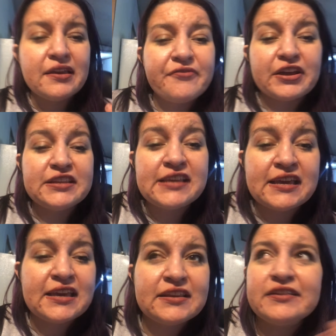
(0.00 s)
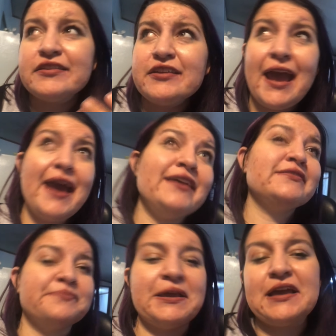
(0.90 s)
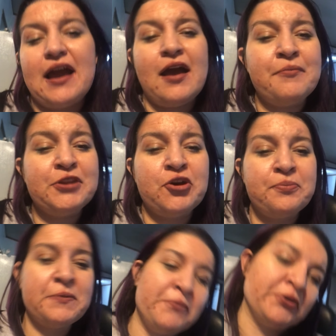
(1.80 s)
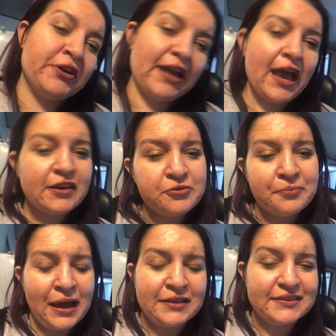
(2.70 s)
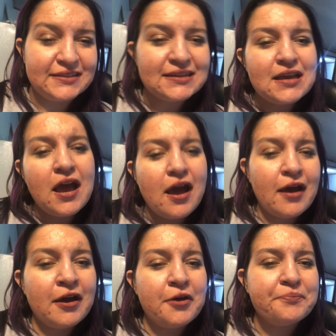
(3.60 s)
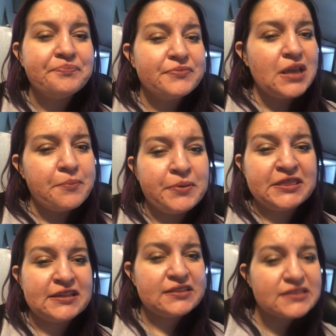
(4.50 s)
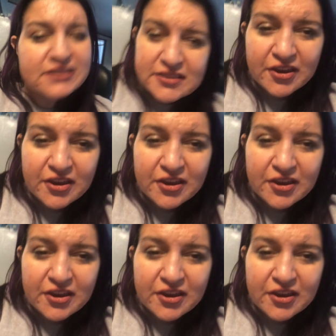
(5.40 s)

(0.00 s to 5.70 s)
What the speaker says: If I did, ask me. I'm an open book. I don't mind. But this is the